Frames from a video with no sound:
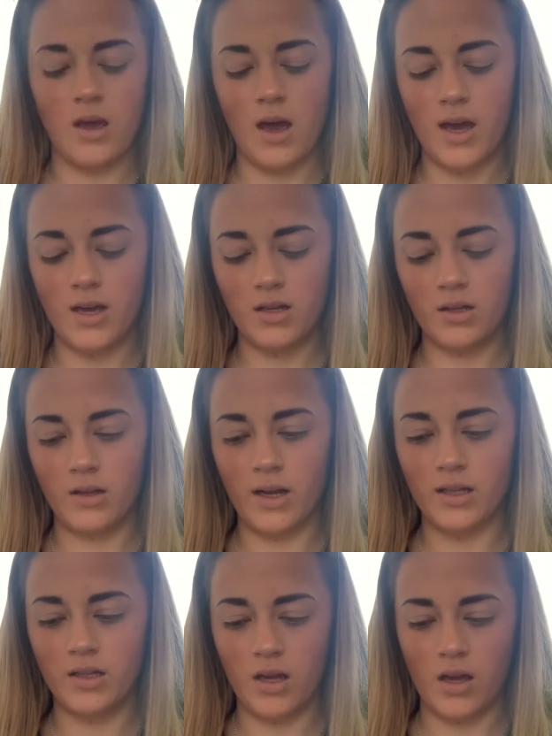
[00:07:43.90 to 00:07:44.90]
Ice
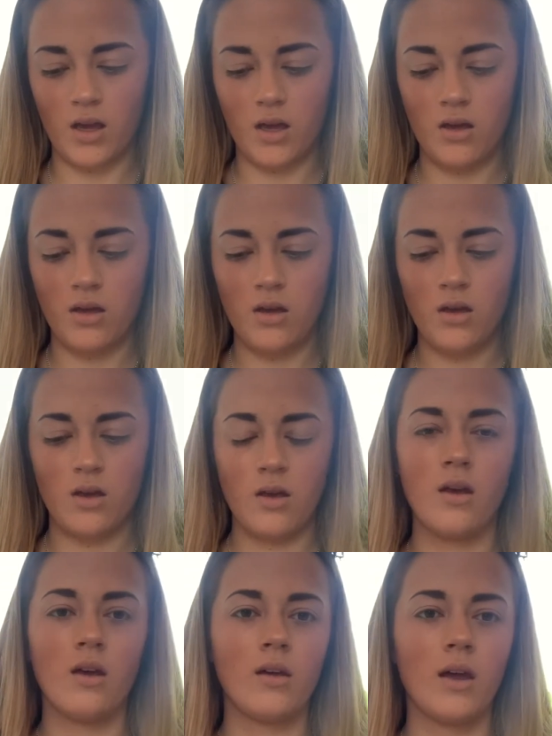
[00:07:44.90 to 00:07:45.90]
Latte,
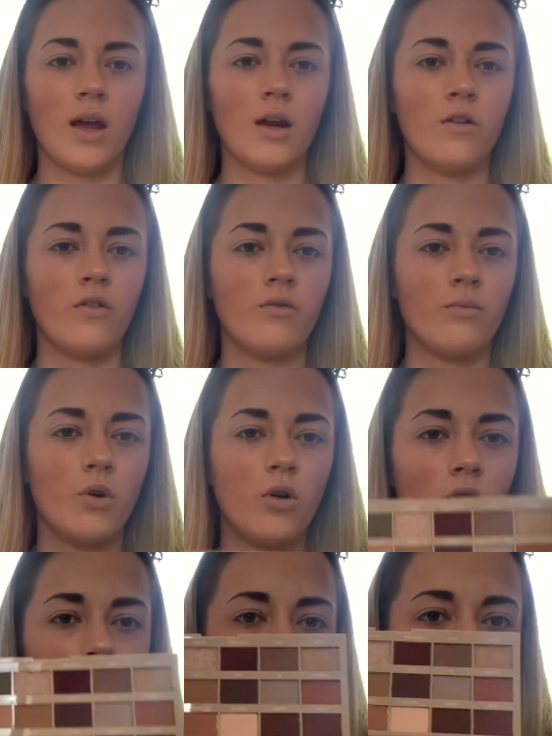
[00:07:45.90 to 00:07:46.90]
kind of
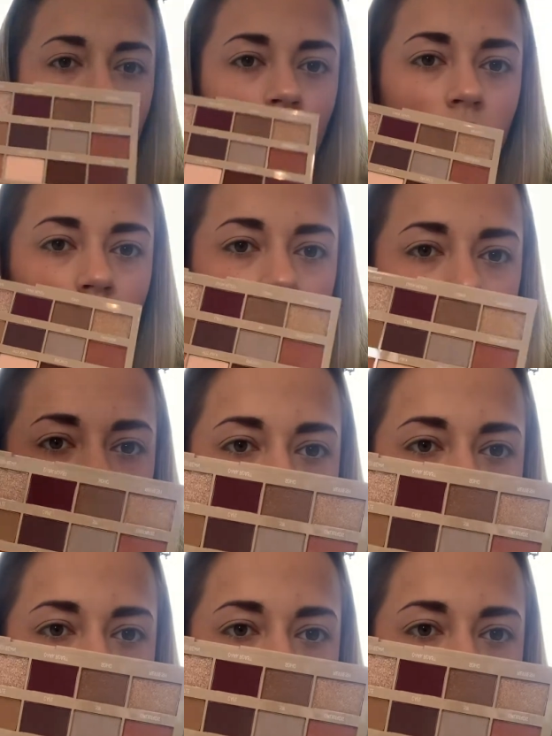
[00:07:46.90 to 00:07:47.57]
more neutral